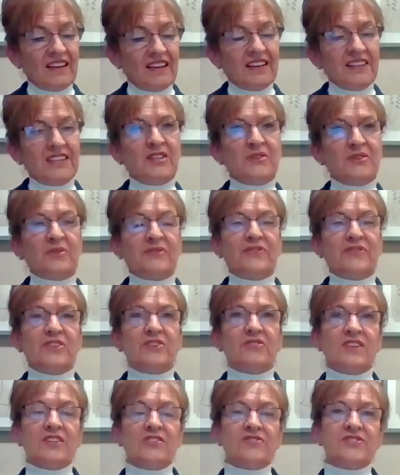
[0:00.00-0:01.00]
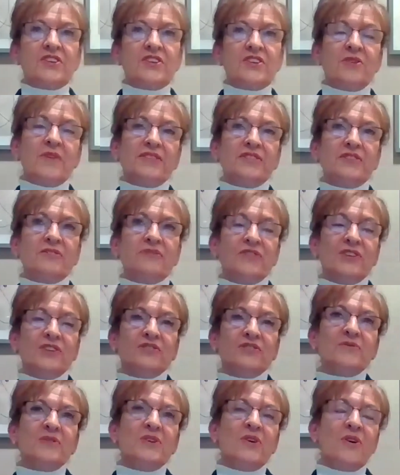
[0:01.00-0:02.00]
You know, a few years ago at the
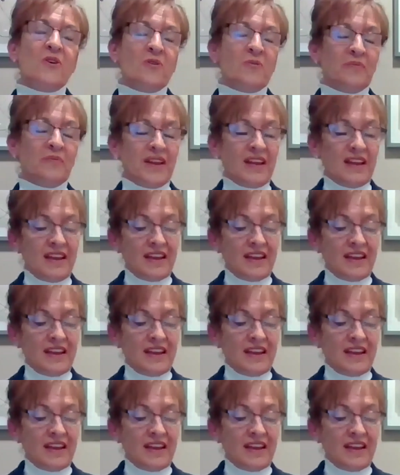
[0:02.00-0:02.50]
funeral home,